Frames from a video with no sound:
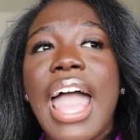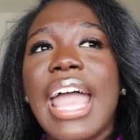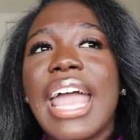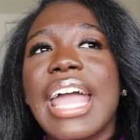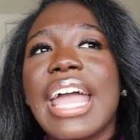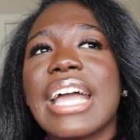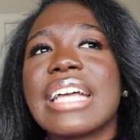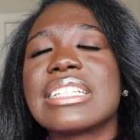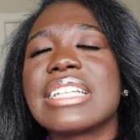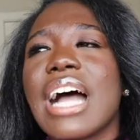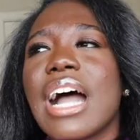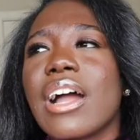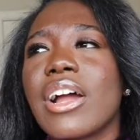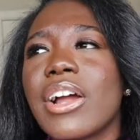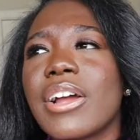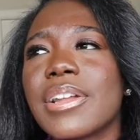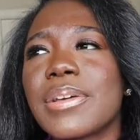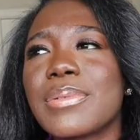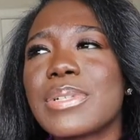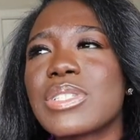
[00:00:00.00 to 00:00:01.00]
And I
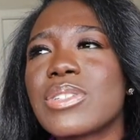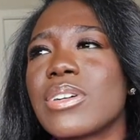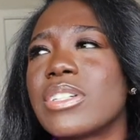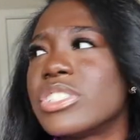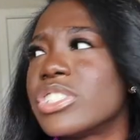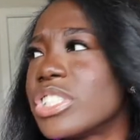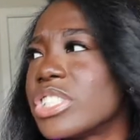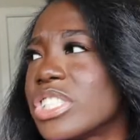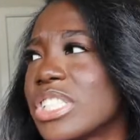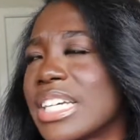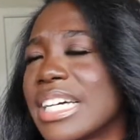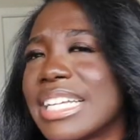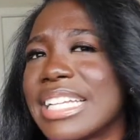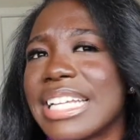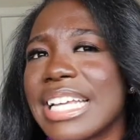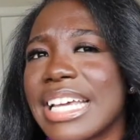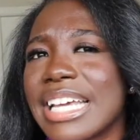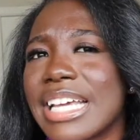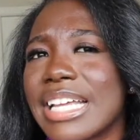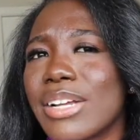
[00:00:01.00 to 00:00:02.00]
heard it was on Gigi
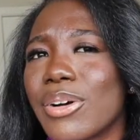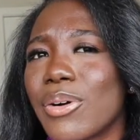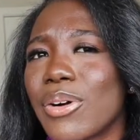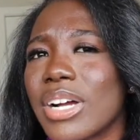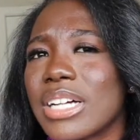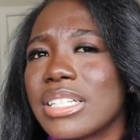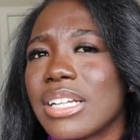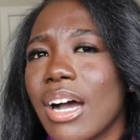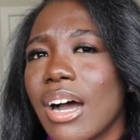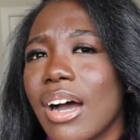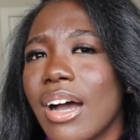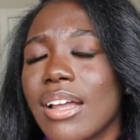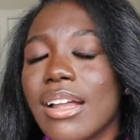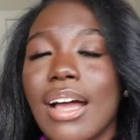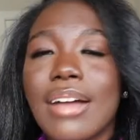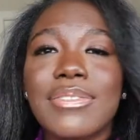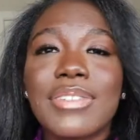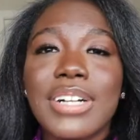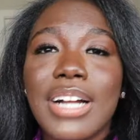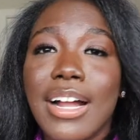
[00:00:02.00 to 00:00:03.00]
Hadid or Hadad.
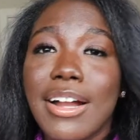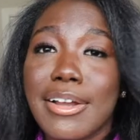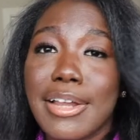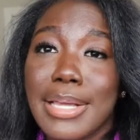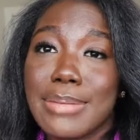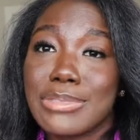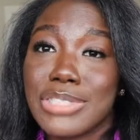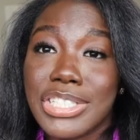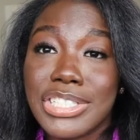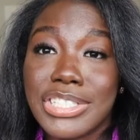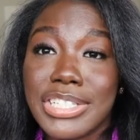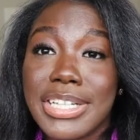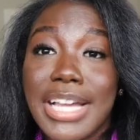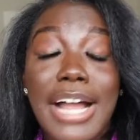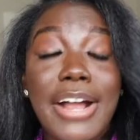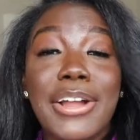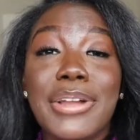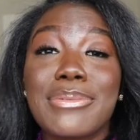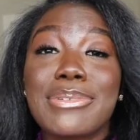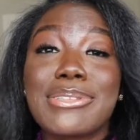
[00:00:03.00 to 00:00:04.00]
I forgot her name, Gigi.
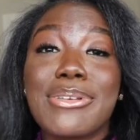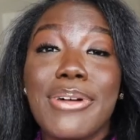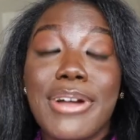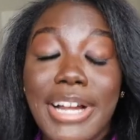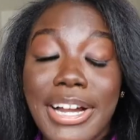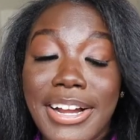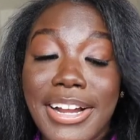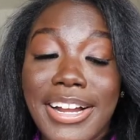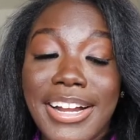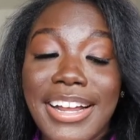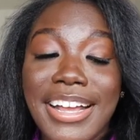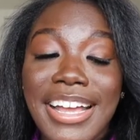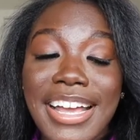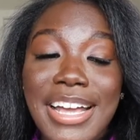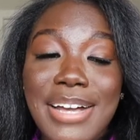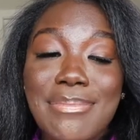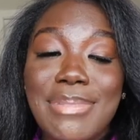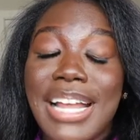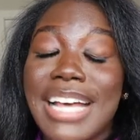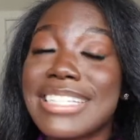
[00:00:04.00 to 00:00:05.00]
I heard it was on her.
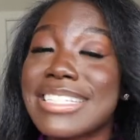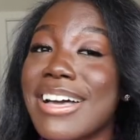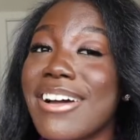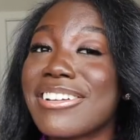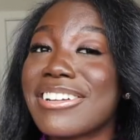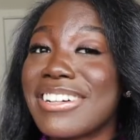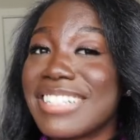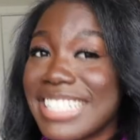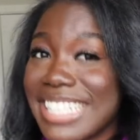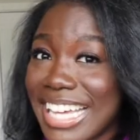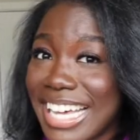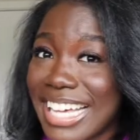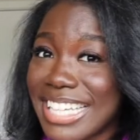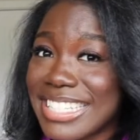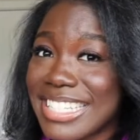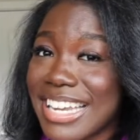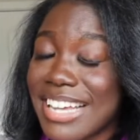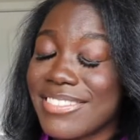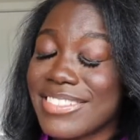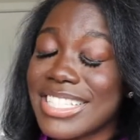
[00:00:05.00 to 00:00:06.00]
But I saw it on
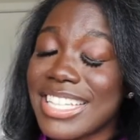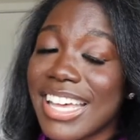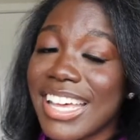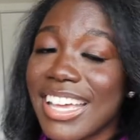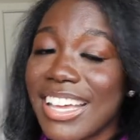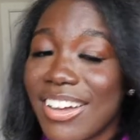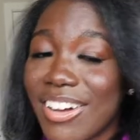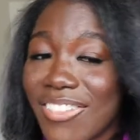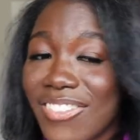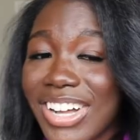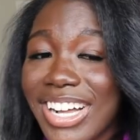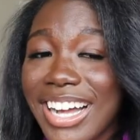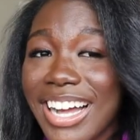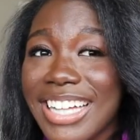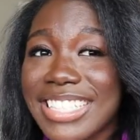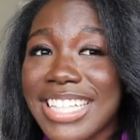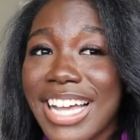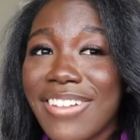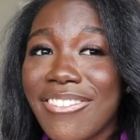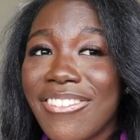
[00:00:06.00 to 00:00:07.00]
Des and I was like, oh my
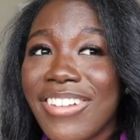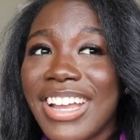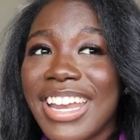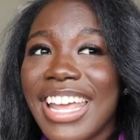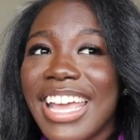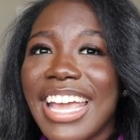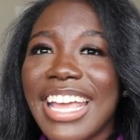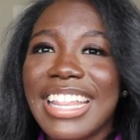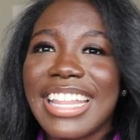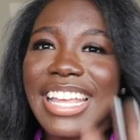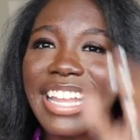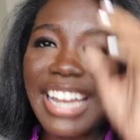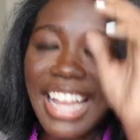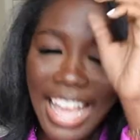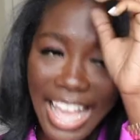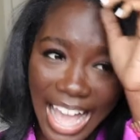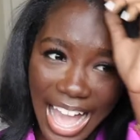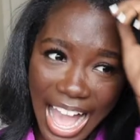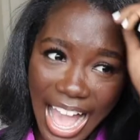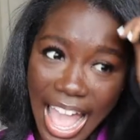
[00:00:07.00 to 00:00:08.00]
gosh, I want it. And then
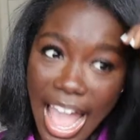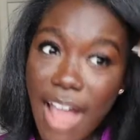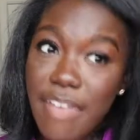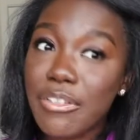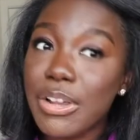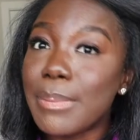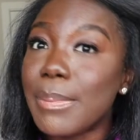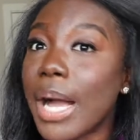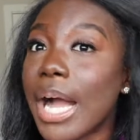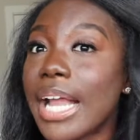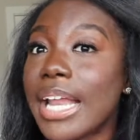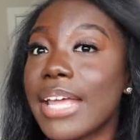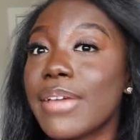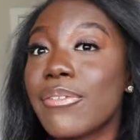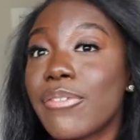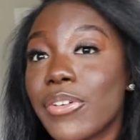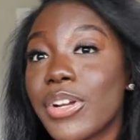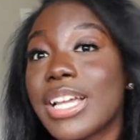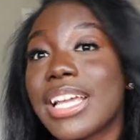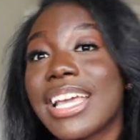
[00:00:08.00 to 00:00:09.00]
everybody
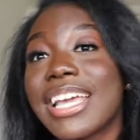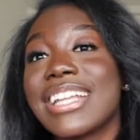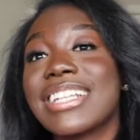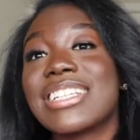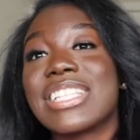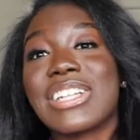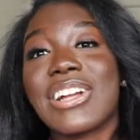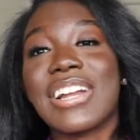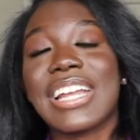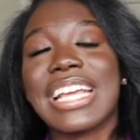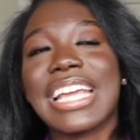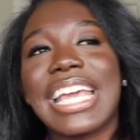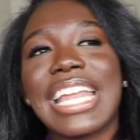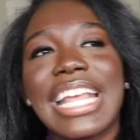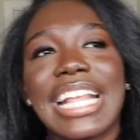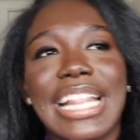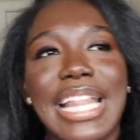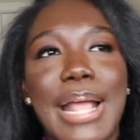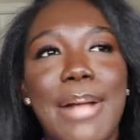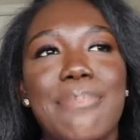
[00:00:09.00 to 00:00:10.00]
freaking started
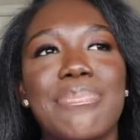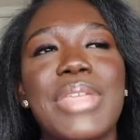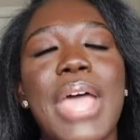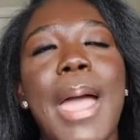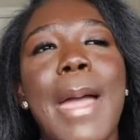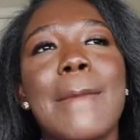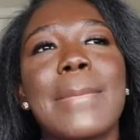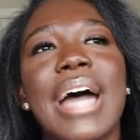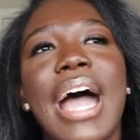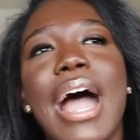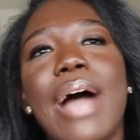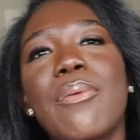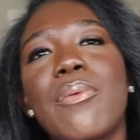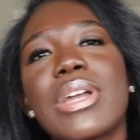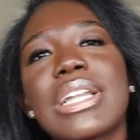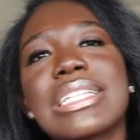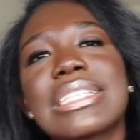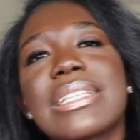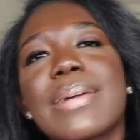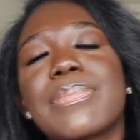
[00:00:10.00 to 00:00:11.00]
getting them. But I
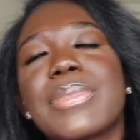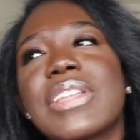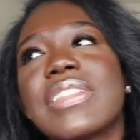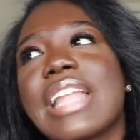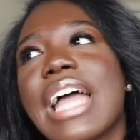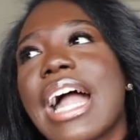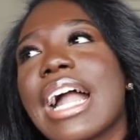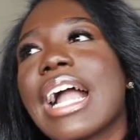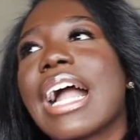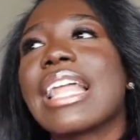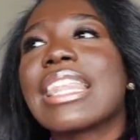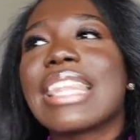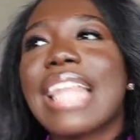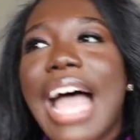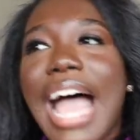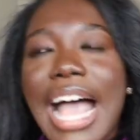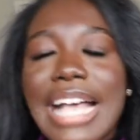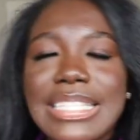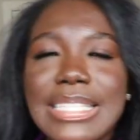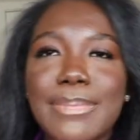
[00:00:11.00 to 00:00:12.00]
wanted something that could
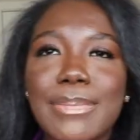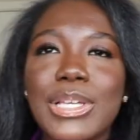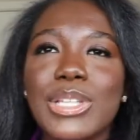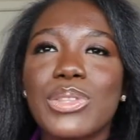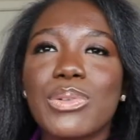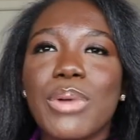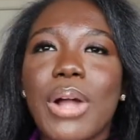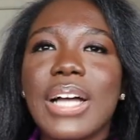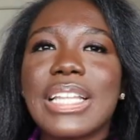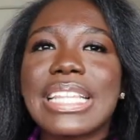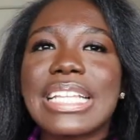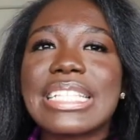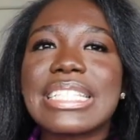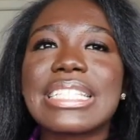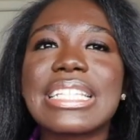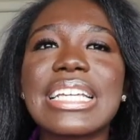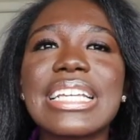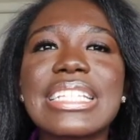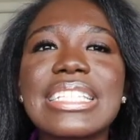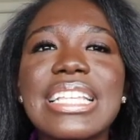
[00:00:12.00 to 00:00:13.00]
last me throughout the
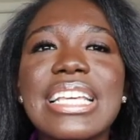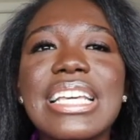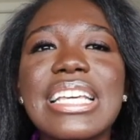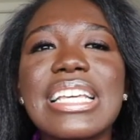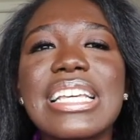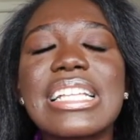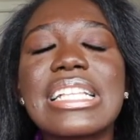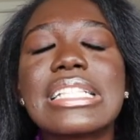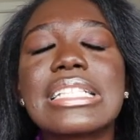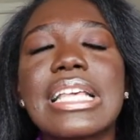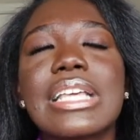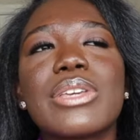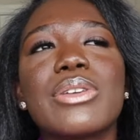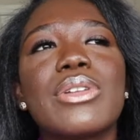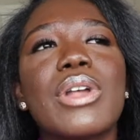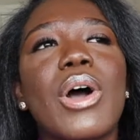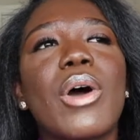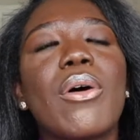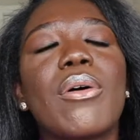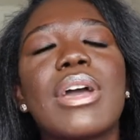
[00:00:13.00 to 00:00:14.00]
seasons. And
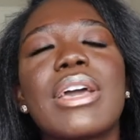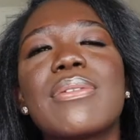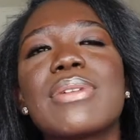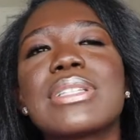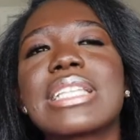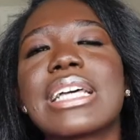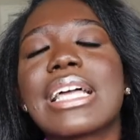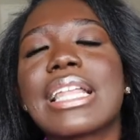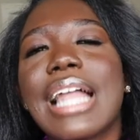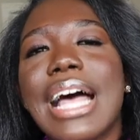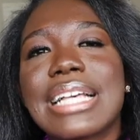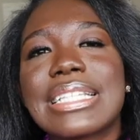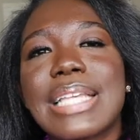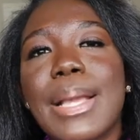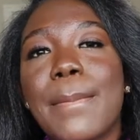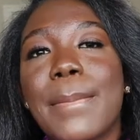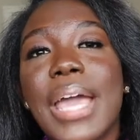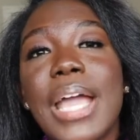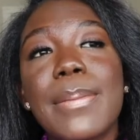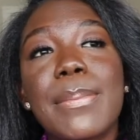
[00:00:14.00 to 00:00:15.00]
you know, it was a
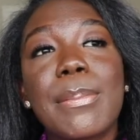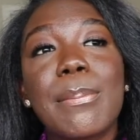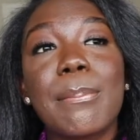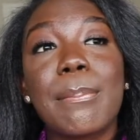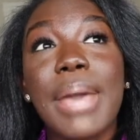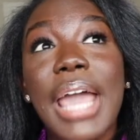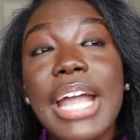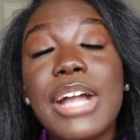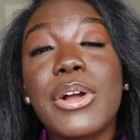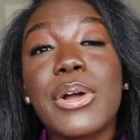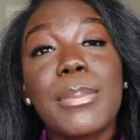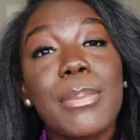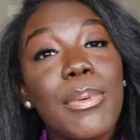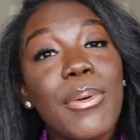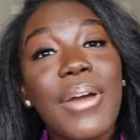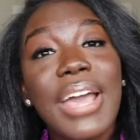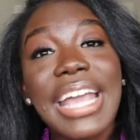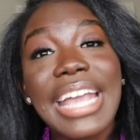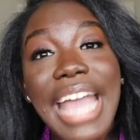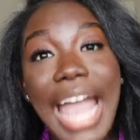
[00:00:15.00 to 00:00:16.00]
classic ba Baker
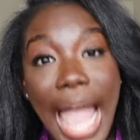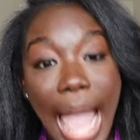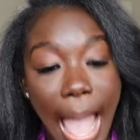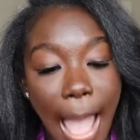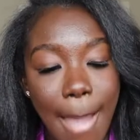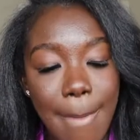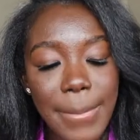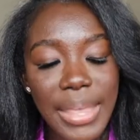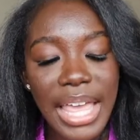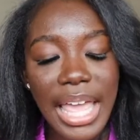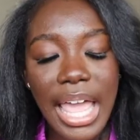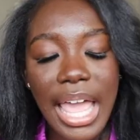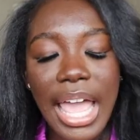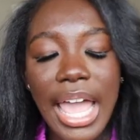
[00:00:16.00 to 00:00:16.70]
Boy cap.